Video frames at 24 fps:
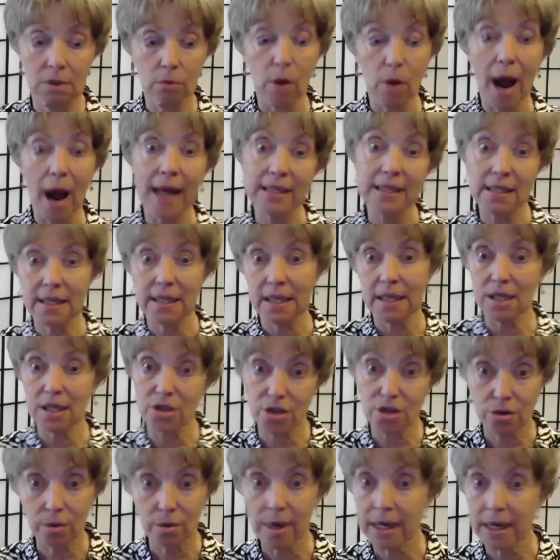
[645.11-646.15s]
riots in the
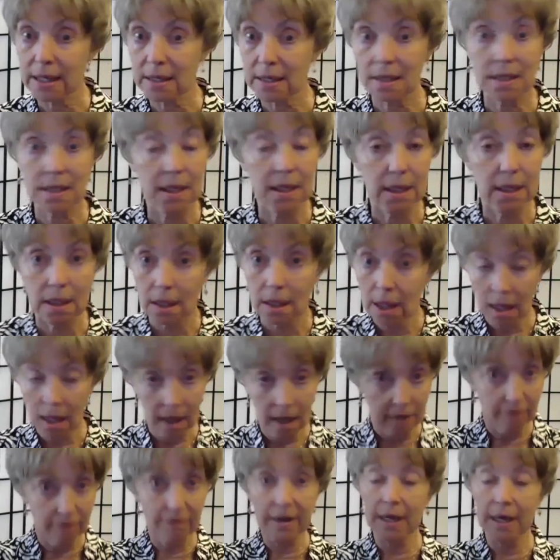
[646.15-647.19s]
streets and
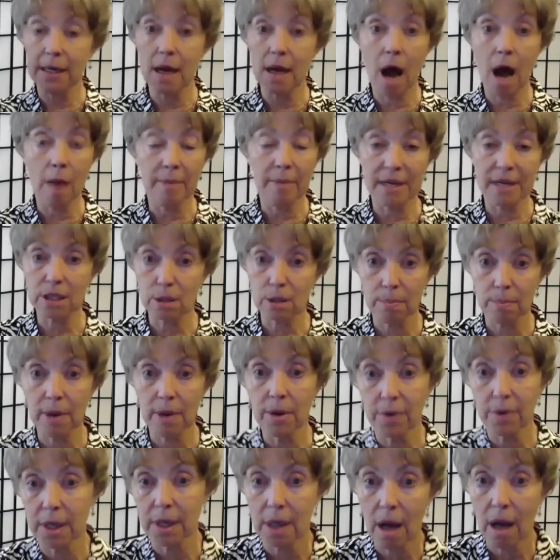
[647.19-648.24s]
Vietnam
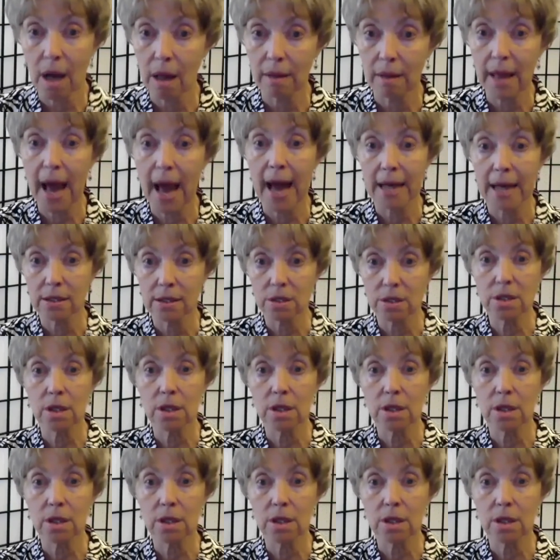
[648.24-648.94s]
exploded and all that.